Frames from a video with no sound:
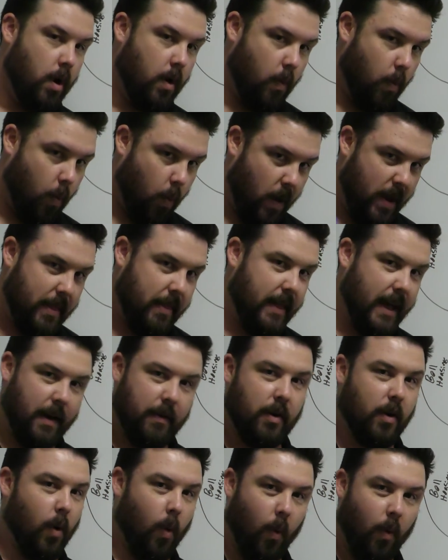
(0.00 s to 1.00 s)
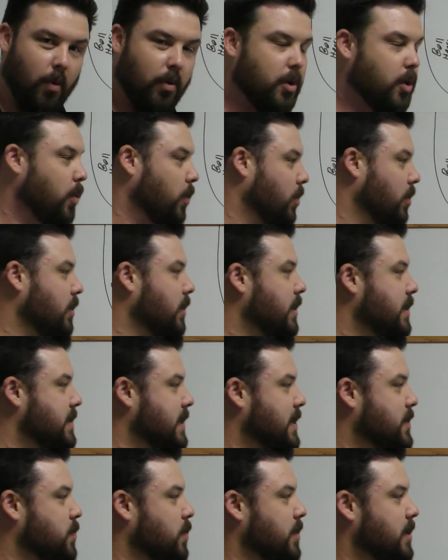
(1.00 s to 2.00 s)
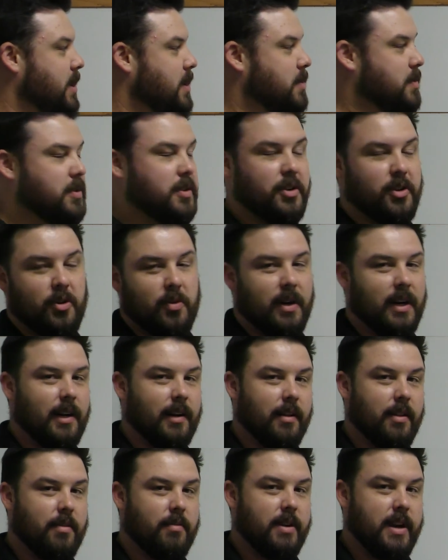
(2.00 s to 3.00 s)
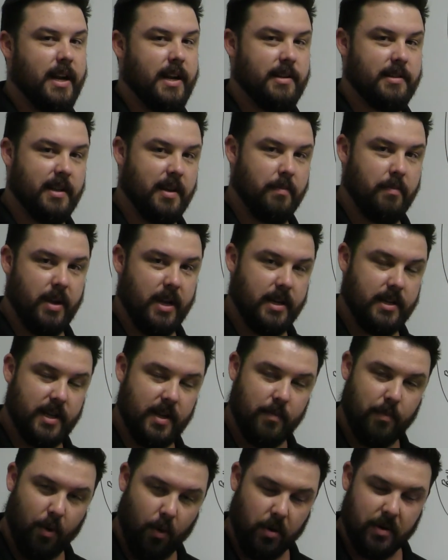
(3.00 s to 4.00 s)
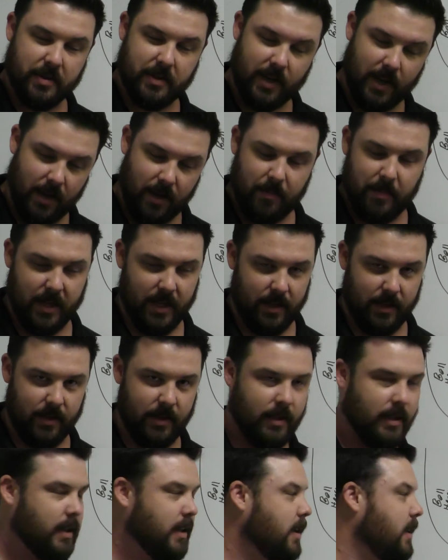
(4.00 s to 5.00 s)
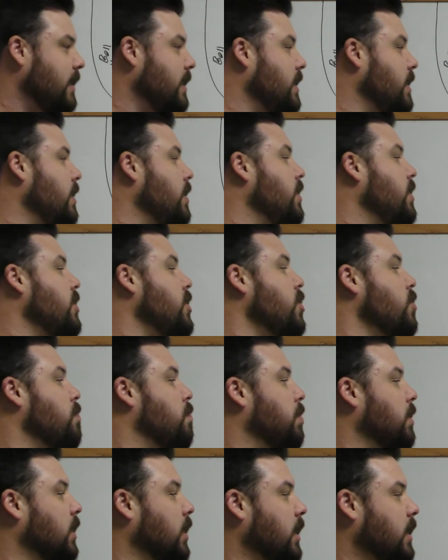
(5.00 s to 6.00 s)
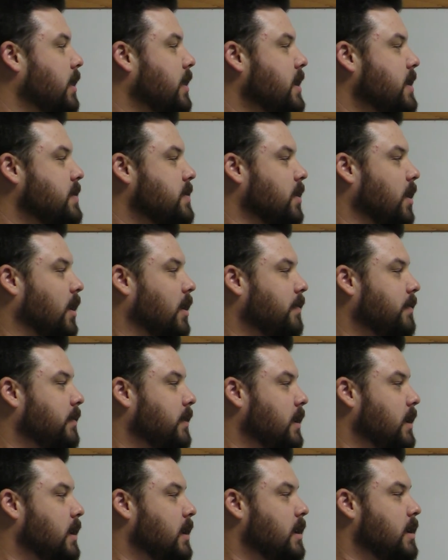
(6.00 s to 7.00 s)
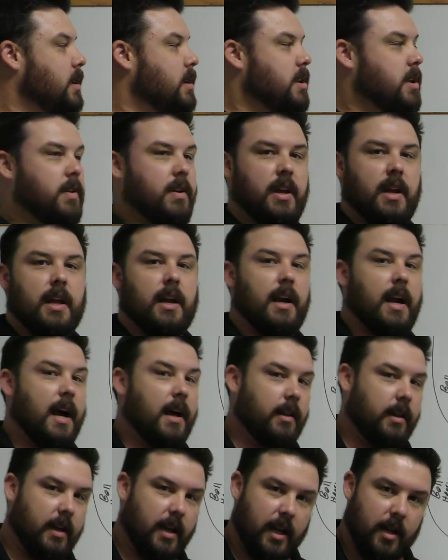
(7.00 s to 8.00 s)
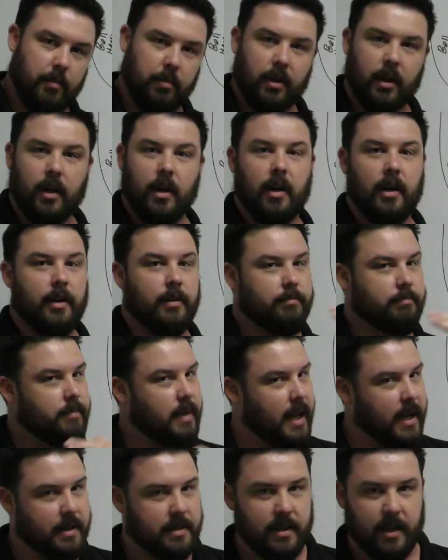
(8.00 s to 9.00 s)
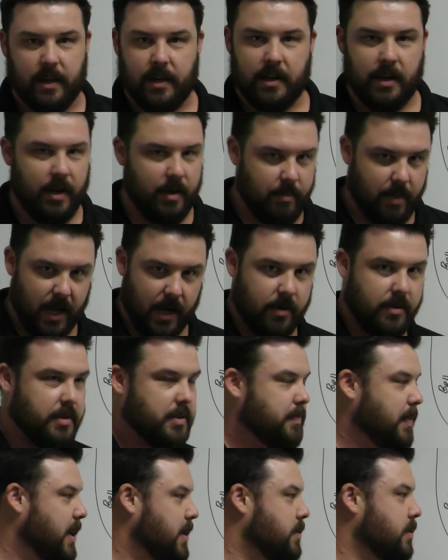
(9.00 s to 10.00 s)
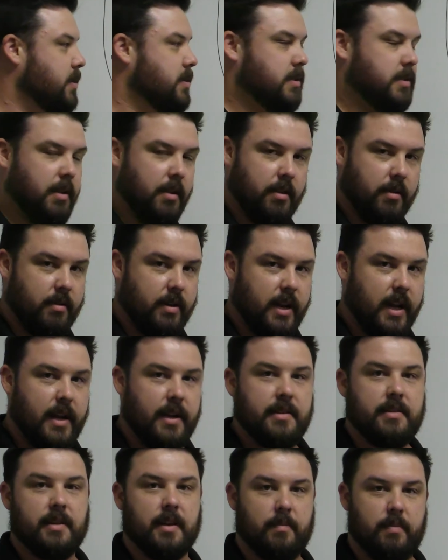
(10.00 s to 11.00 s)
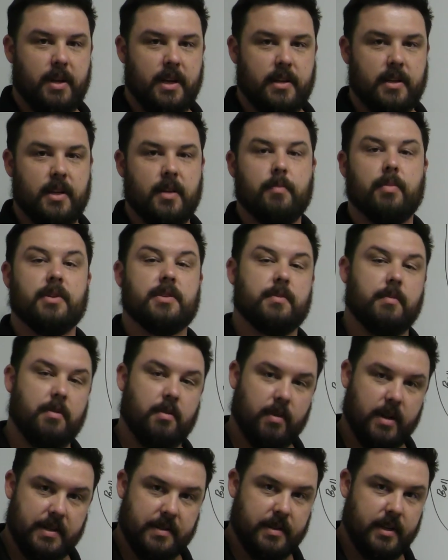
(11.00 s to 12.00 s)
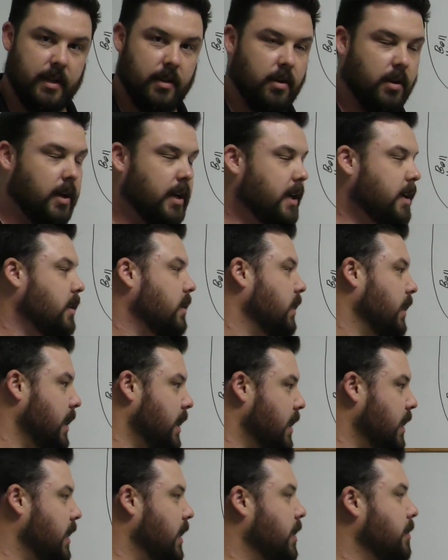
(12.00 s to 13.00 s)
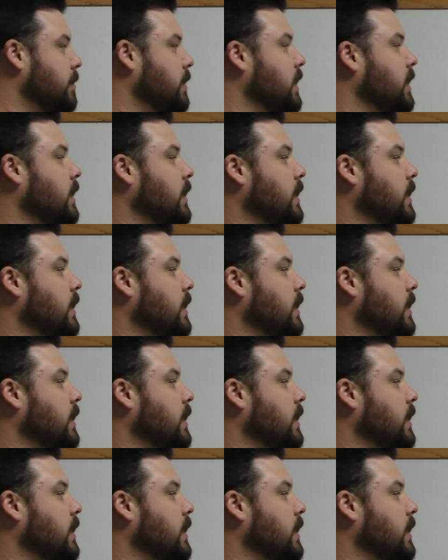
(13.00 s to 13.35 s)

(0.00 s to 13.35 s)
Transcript: without an oil cooler, because that's where these two 3/8 NPT ports come in, you plug these off. You can get an Allen head plug, hex head, it doesn't matter, just make sure it's the 3/8 NPT, put some thread sealant on it, clean it up,